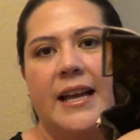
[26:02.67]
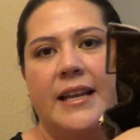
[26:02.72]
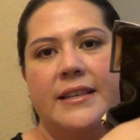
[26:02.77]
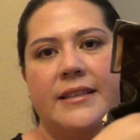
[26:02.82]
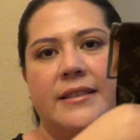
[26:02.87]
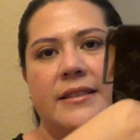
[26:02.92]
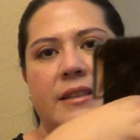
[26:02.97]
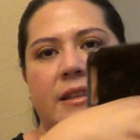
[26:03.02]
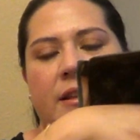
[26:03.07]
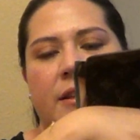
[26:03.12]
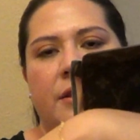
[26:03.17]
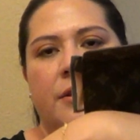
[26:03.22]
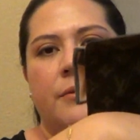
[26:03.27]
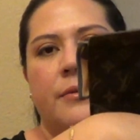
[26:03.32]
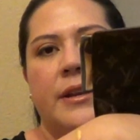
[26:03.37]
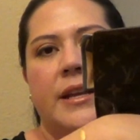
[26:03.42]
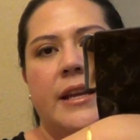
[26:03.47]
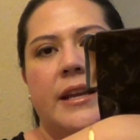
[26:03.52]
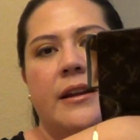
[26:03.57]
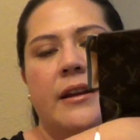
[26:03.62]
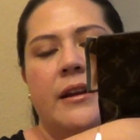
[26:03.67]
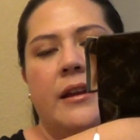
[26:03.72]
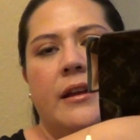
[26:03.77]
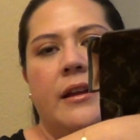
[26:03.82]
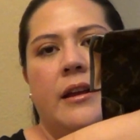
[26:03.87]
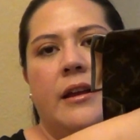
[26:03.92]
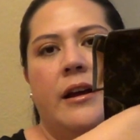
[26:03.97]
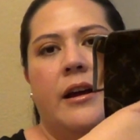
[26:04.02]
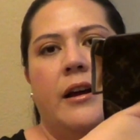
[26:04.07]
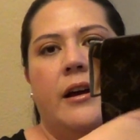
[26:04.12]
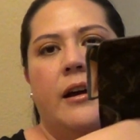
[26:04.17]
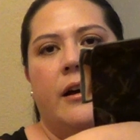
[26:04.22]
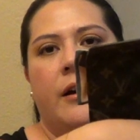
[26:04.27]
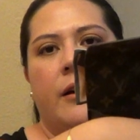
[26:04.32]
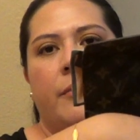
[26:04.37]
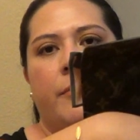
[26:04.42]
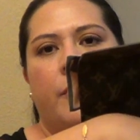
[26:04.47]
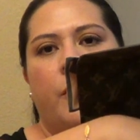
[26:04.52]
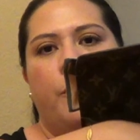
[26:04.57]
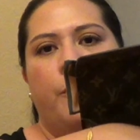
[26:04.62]
It has the 3
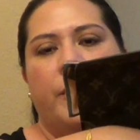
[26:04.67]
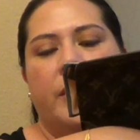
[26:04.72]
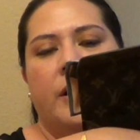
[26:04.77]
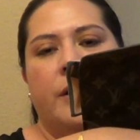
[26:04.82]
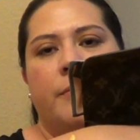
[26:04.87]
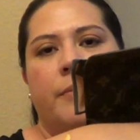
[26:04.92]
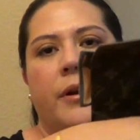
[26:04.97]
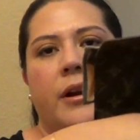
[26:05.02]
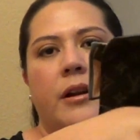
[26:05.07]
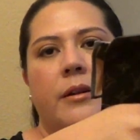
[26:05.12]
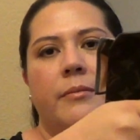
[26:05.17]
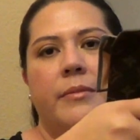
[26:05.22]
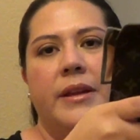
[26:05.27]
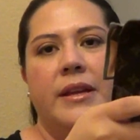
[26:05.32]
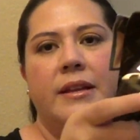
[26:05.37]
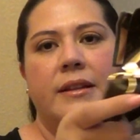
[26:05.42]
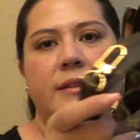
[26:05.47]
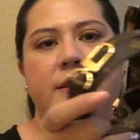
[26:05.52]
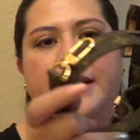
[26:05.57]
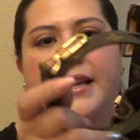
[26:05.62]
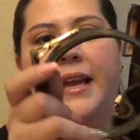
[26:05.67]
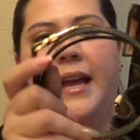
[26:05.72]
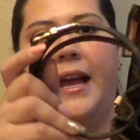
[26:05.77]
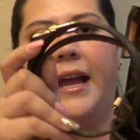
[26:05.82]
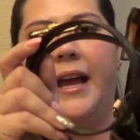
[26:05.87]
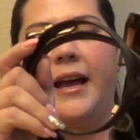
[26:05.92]
open compartments.